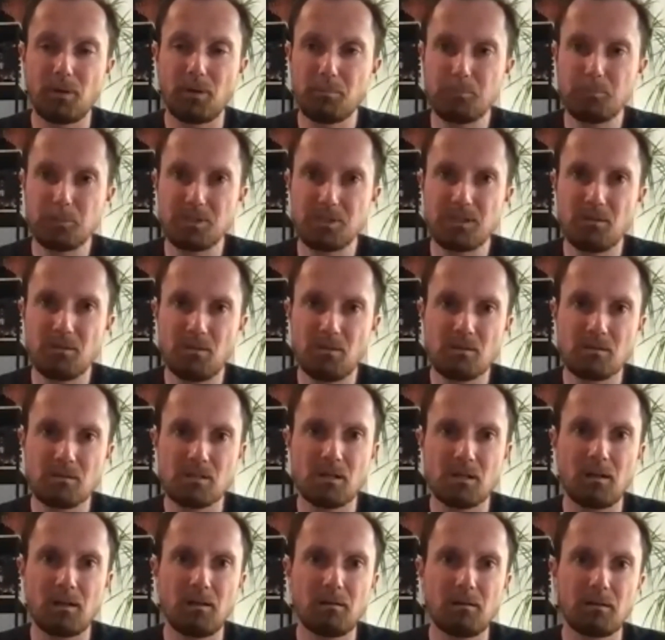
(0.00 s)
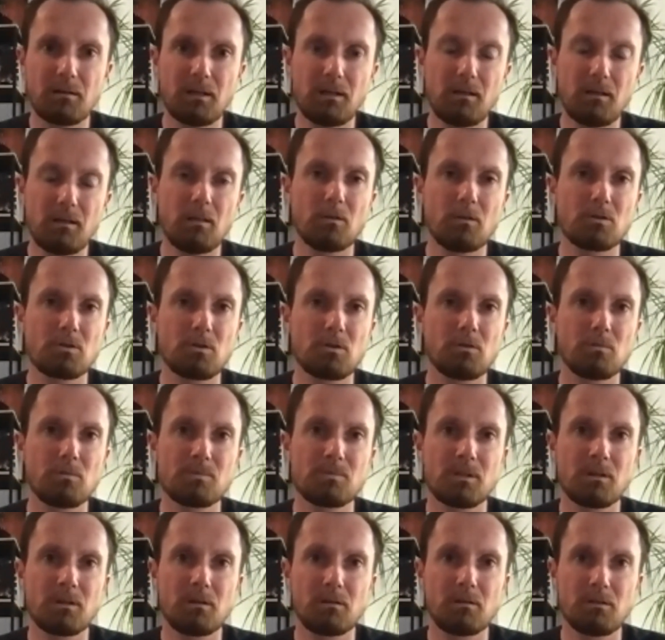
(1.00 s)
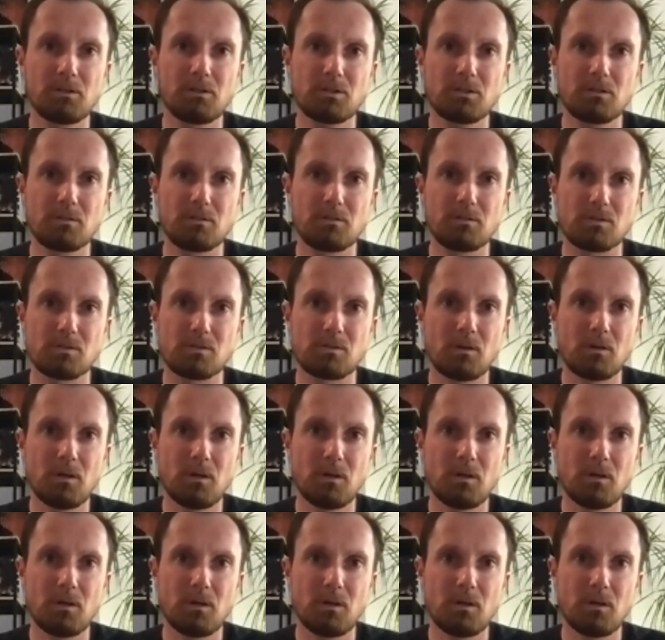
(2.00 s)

putting things clearly in the terms and conditions.